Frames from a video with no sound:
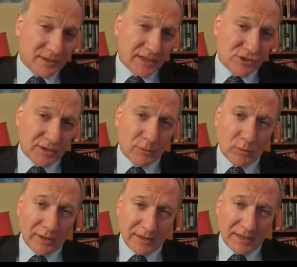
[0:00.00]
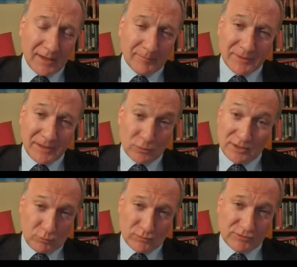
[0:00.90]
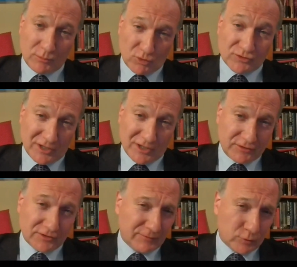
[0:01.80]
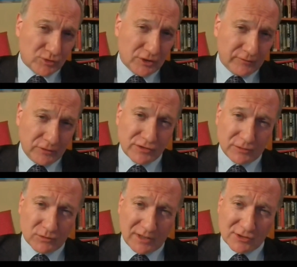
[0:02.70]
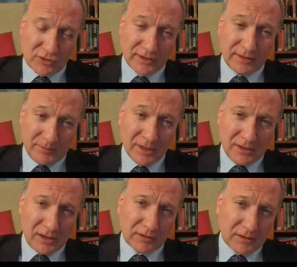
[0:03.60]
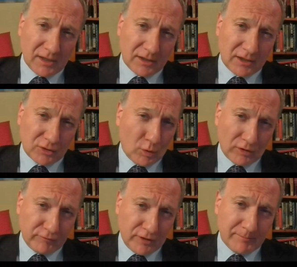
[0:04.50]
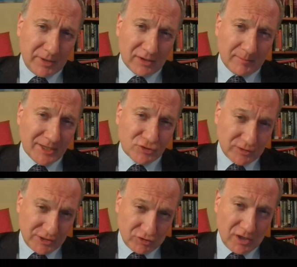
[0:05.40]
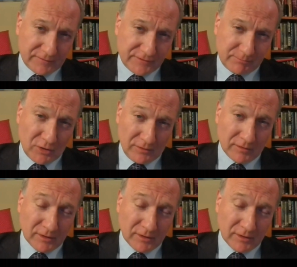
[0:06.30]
indeed, she wasn't just a civil servant; she was actually a qualified parliamentary draftsman